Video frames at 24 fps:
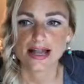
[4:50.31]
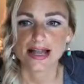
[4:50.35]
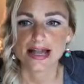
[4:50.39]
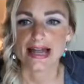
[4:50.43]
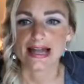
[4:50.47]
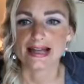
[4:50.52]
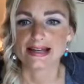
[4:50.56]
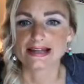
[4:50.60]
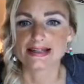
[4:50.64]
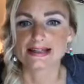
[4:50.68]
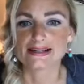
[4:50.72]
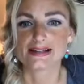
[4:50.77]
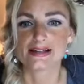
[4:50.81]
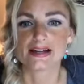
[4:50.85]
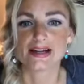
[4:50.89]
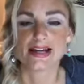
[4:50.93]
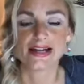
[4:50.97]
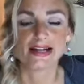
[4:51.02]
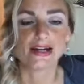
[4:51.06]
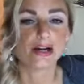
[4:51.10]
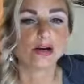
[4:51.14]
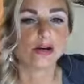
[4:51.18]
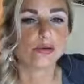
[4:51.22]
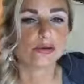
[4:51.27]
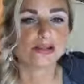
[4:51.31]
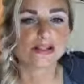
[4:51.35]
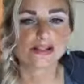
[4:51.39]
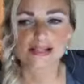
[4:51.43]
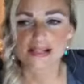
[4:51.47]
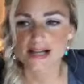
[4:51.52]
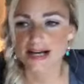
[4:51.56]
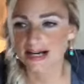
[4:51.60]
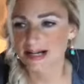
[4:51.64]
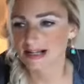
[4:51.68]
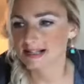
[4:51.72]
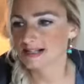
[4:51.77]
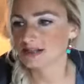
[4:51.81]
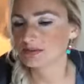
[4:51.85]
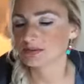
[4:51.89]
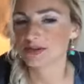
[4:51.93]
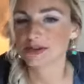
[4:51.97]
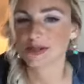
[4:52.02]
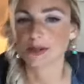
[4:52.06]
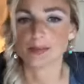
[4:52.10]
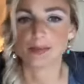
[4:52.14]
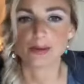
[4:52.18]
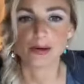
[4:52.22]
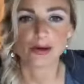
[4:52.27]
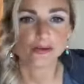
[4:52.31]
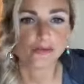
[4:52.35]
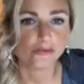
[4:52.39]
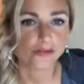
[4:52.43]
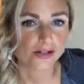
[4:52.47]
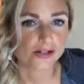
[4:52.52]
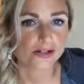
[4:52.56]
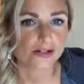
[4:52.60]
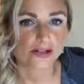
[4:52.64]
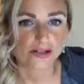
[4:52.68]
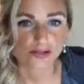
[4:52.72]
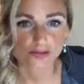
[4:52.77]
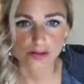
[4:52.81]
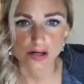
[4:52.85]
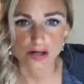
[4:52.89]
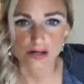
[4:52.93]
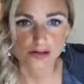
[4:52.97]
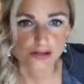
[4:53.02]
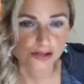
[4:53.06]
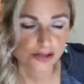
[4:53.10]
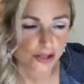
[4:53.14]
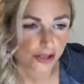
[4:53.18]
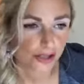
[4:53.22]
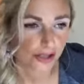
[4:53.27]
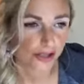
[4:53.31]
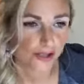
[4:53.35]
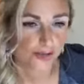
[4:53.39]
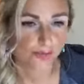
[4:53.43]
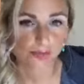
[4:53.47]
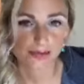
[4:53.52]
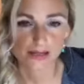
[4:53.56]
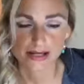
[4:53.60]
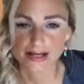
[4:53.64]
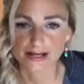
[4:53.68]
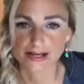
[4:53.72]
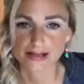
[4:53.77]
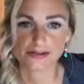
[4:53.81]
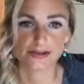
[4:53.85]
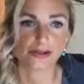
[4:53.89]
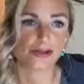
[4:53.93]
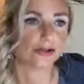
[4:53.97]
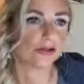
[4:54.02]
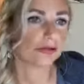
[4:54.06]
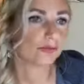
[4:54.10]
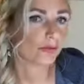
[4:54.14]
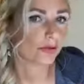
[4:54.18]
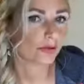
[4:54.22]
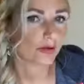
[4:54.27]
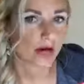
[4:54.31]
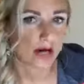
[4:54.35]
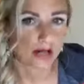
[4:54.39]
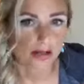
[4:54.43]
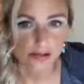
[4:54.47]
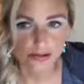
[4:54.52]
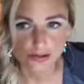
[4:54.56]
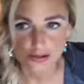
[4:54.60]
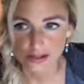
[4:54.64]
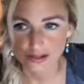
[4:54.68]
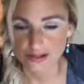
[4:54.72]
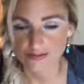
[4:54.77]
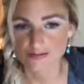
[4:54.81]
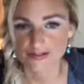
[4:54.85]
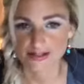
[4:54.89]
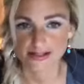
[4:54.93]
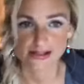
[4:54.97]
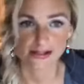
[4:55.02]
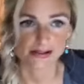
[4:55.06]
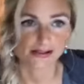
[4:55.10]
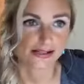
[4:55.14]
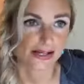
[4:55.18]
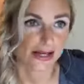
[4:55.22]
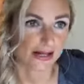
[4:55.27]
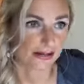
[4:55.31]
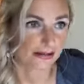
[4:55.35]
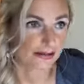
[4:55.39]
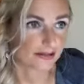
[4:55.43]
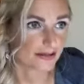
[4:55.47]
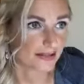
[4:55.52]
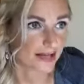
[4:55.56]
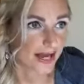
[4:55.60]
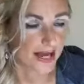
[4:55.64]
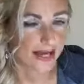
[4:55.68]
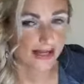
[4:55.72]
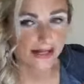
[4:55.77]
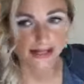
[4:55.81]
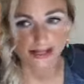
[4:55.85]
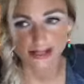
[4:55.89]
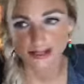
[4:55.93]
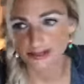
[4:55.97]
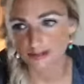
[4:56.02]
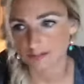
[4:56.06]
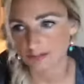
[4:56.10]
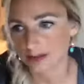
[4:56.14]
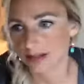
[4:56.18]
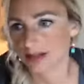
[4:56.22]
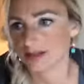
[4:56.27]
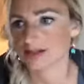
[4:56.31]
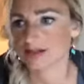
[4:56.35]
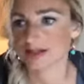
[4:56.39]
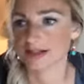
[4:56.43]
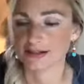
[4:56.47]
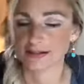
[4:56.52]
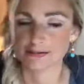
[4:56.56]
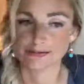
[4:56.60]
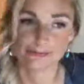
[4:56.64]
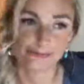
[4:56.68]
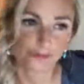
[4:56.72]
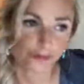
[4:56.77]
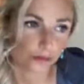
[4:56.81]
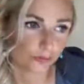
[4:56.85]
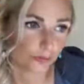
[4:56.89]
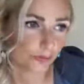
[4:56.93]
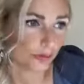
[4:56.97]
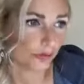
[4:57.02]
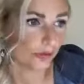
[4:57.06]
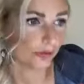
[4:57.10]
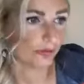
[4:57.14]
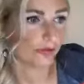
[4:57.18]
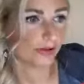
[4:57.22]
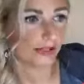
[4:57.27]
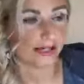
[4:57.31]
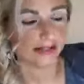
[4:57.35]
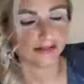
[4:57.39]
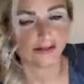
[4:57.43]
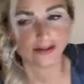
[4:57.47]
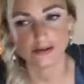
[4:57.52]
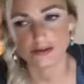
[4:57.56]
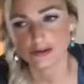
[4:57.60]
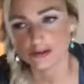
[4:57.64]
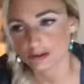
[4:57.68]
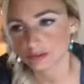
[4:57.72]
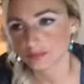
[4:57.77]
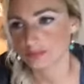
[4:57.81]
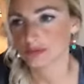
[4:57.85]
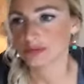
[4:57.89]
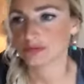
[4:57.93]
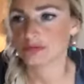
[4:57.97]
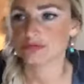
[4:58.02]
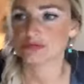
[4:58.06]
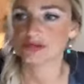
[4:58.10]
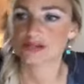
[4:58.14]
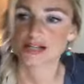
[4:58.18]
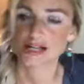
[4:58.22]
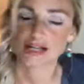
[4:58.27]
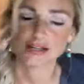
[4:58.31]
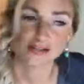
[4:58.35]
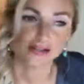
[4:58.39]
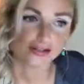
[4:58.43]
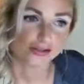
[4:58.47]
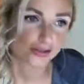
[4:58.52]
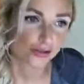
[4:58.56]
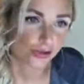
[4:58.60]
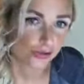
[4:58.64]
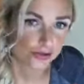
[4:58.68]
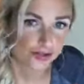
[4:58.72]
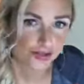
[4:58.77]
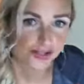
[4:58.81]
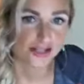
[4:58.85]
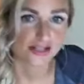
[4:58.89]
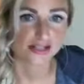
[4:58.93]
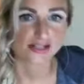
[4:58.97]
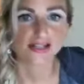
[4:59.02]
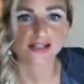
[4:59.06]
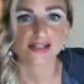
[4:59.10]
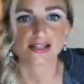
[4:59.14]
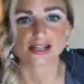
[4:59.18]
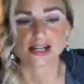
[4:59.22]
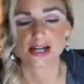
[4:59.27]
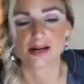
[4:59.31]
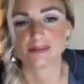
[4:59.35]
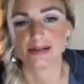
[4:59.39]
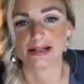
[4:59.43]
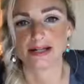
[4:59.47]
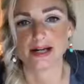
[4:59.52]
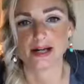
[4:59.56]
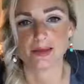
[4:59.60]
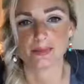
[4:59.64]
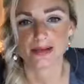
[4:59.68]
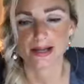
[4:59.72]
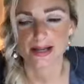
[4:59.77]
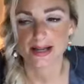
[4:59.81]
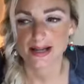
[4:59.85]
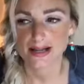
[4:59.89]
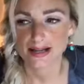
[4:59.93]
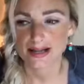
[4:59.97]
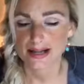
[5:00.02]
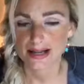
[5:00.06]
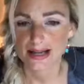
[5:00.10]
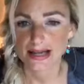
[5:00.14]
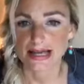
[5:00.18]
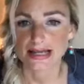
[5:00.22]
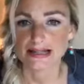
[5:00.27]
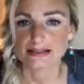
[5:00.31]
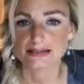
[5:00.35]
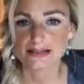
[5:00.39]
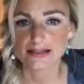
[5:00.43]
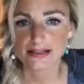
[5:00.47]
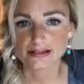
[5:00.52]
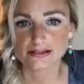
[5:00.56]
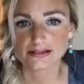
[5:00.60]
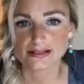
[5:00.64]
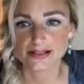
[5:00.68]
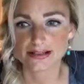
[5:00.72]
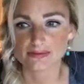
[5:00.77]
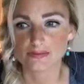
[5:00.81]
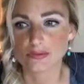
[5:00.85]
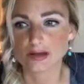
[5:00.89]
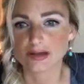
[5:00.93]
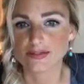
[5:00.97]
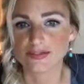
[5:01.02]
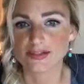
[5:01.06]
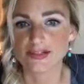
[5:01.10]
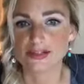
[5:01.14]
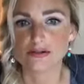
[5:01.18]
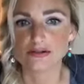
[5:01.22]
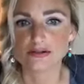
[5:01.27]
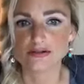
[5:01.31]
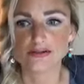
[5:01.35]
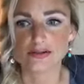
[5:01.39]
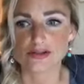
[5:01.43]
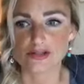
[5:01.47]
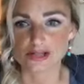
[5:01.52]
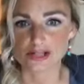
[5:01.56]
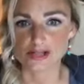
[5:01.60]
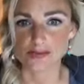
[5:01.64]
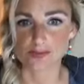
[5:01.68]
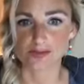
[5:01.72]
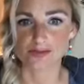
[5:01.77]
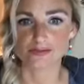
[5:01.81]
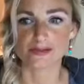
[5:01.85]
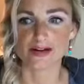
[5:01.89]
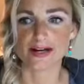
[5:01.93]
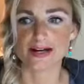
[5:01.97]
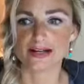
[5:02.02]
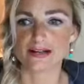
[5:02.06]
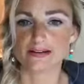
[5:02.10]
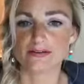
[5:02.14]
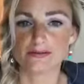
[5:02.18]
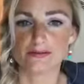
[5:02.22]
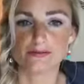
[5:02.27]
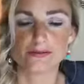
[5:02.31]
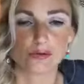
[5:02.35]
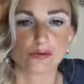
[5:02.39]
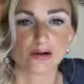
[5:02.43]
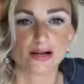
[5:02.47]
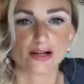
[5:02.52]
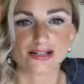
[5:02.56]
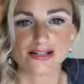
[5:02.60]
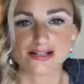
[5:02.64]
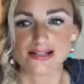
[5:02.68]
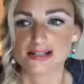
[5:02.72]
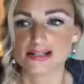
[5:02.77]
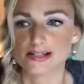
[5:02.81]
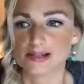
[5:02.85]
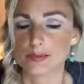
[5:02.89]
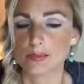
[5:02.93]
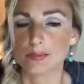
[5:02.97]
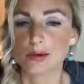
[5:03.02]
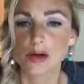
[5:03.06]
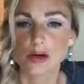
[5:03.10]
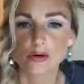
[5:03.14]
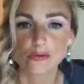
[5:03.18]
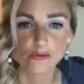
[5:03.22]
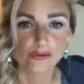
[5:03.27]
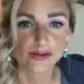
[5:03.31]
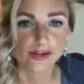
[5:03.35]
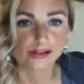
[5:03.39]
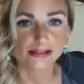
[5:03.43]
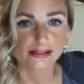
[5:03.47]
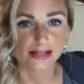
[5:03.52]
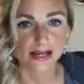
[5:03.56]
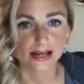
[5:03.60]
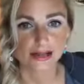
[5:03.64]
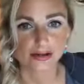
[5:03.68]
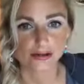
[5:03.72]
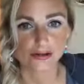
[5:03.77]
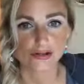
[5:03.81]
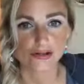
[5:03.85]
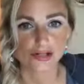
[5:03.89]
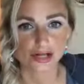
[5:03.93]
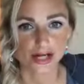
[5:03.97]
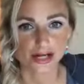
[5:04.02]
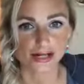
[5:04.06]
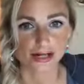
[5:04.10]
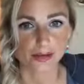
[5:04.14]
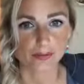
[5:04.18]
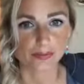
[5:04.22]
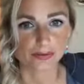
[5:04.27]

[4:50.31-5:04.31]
and it, it coincides with the perfect astrology on the planet the numerology of the exact day and the month and the full moon and the new moons and the solstice that's coming up and literally what the universe is providing for us is the perfect energetic